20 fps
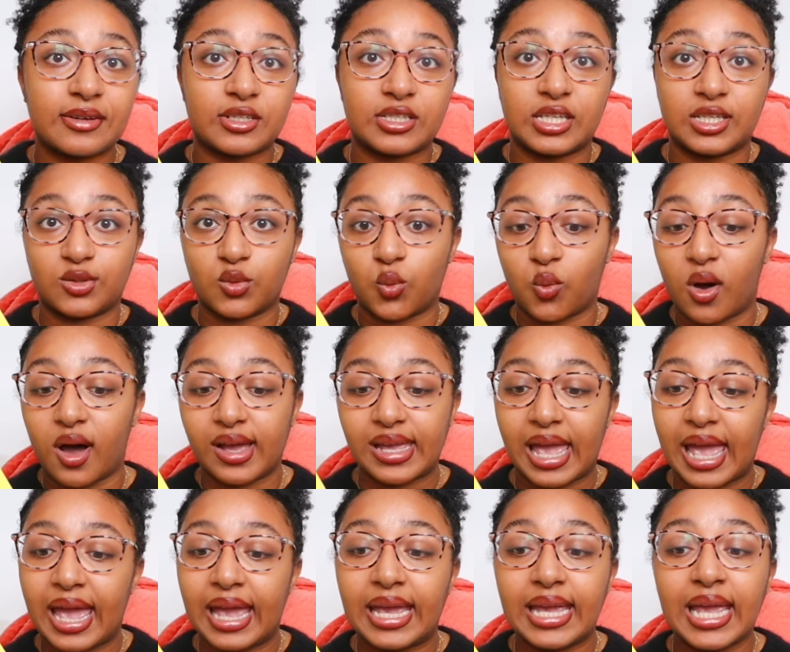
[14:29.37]
because it's a
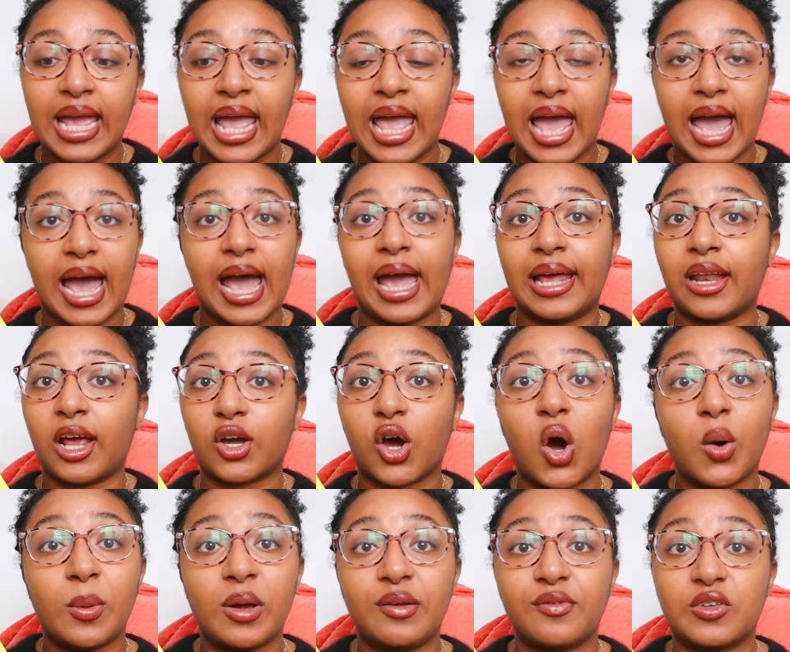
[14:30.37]
YA and I
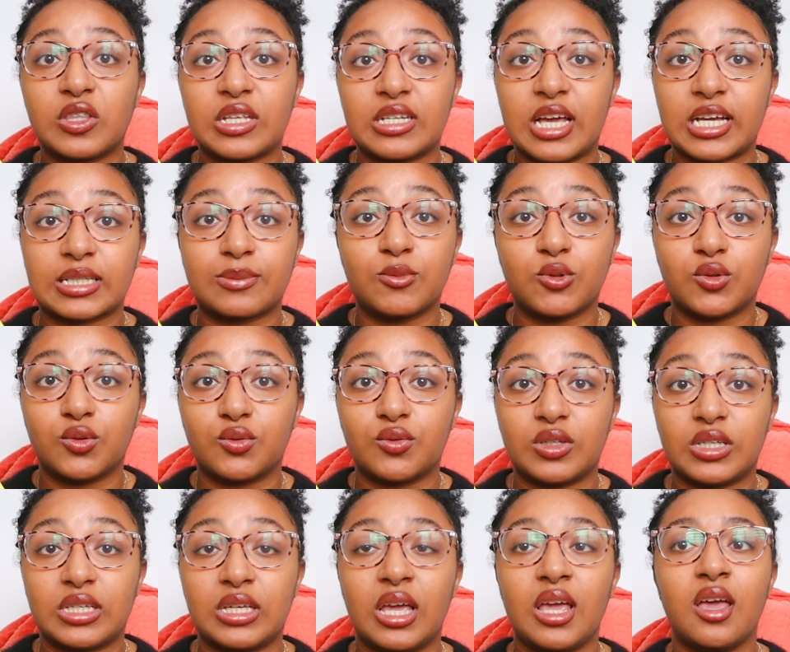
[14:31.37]
can't wait for the next
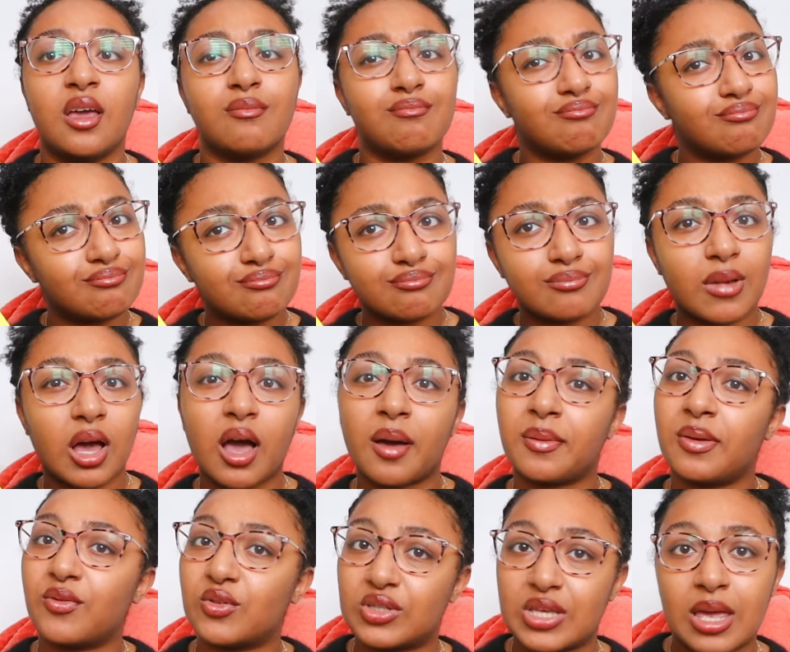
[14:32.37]
movie I'm
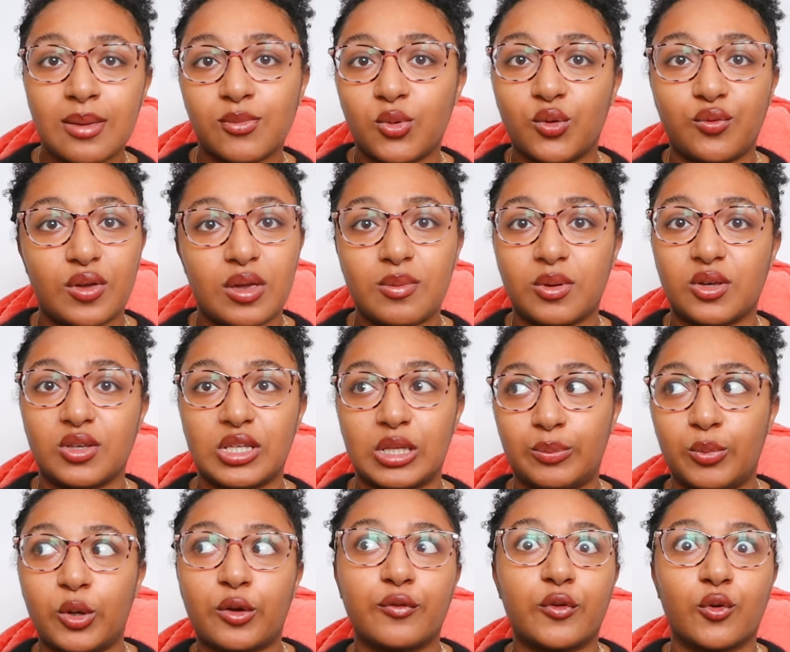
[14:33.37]
even saying movie because this
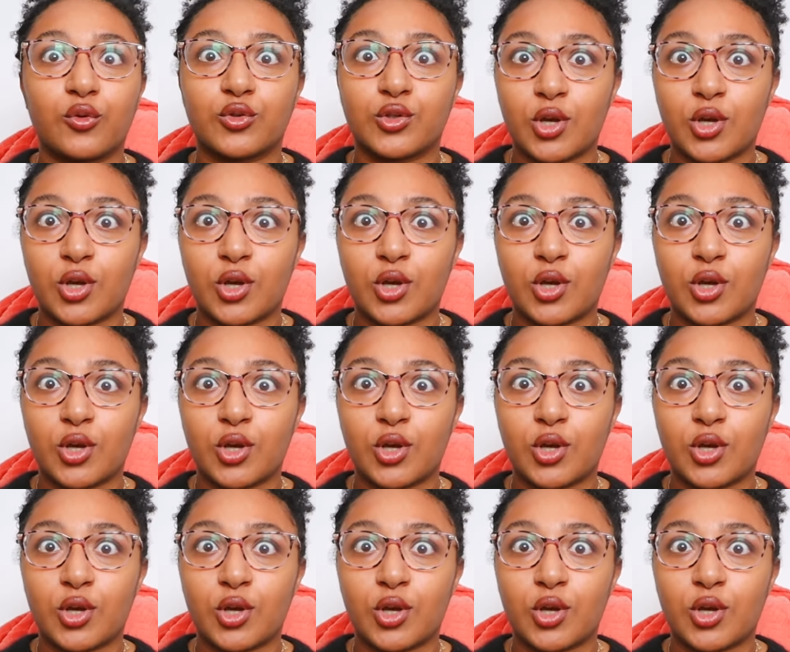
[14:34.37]
book feels